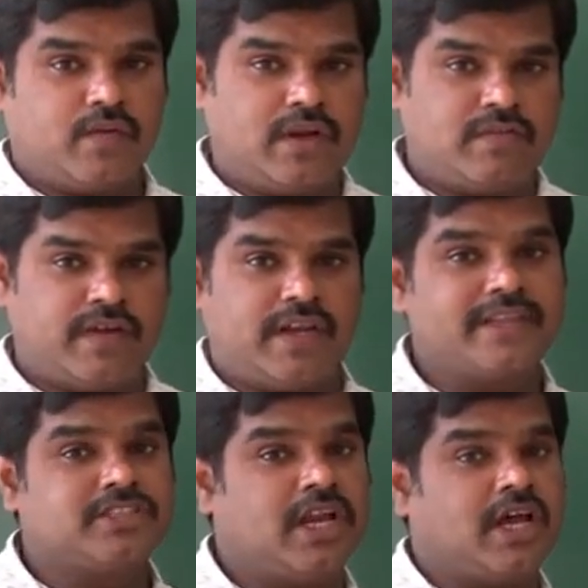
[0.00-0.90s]
1
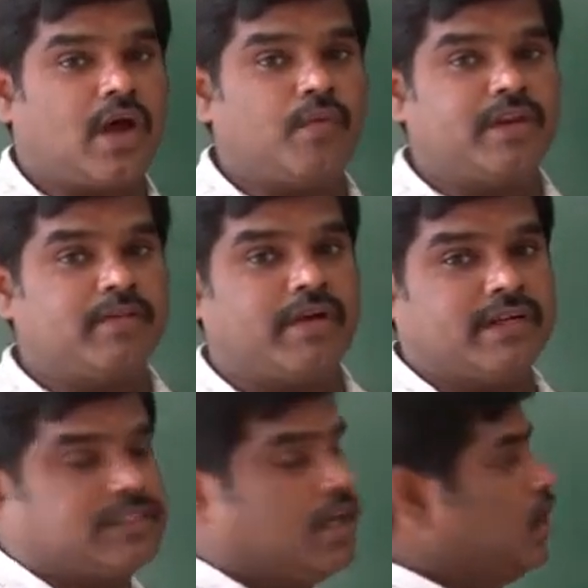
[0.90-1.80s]
financial year, how many
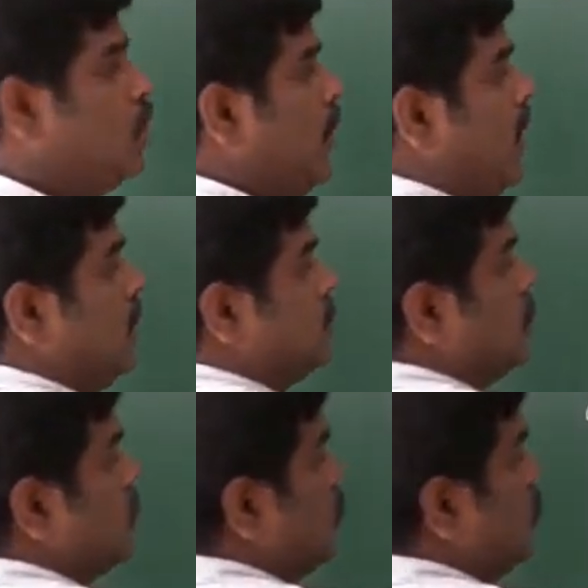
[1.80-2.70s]
months? 12. So,